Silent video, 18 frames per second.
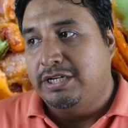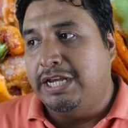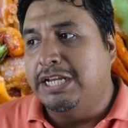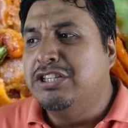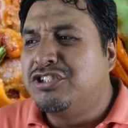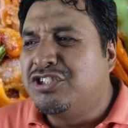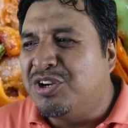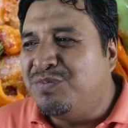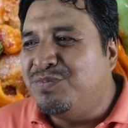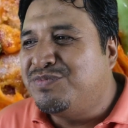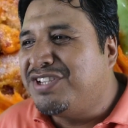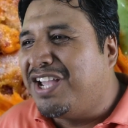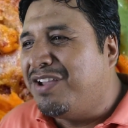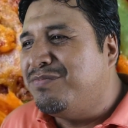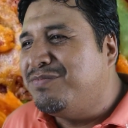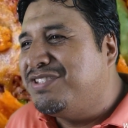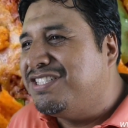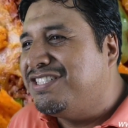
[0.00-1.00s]
And
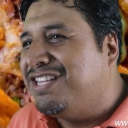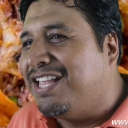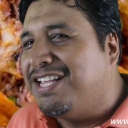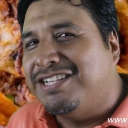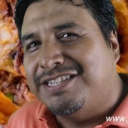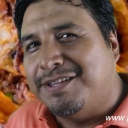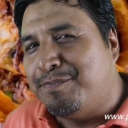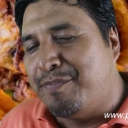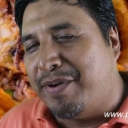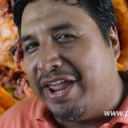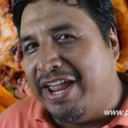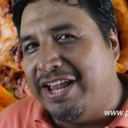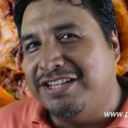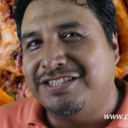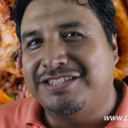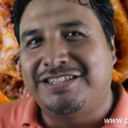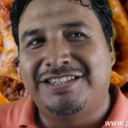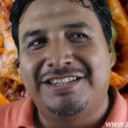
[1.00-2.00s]
sometimes it's like
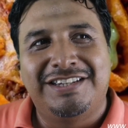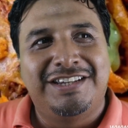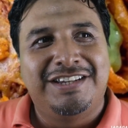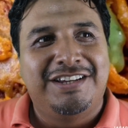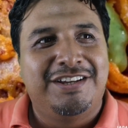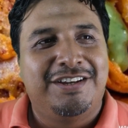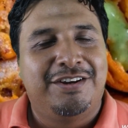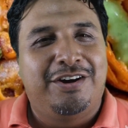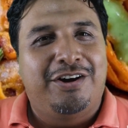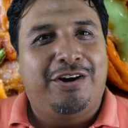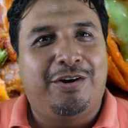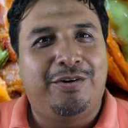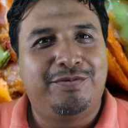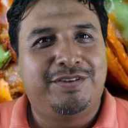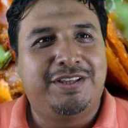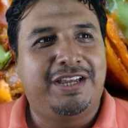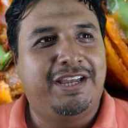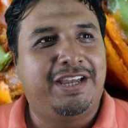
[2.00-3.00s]
depends
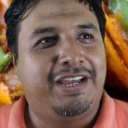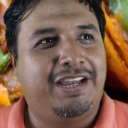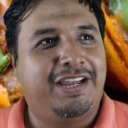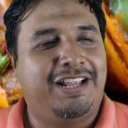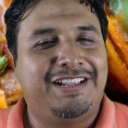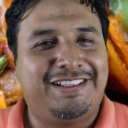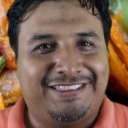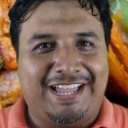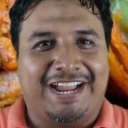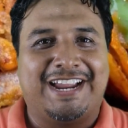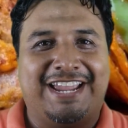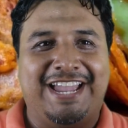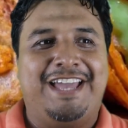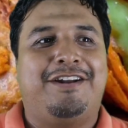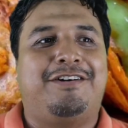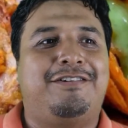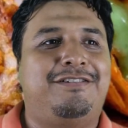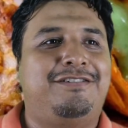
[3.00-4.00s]
of the el
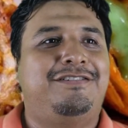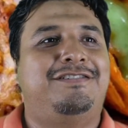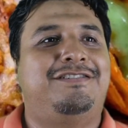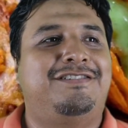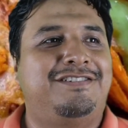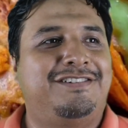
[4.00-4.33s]
taquero,